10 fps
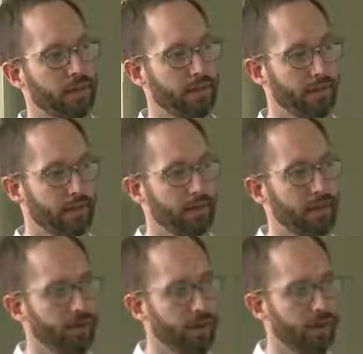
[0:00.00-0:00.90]
the same
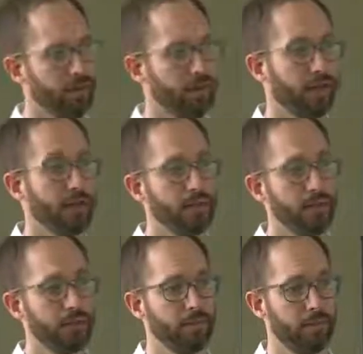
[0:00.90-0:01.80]
web page and the
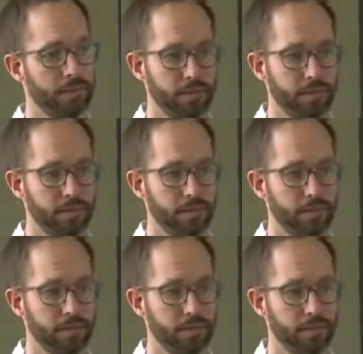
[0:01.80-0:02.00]
same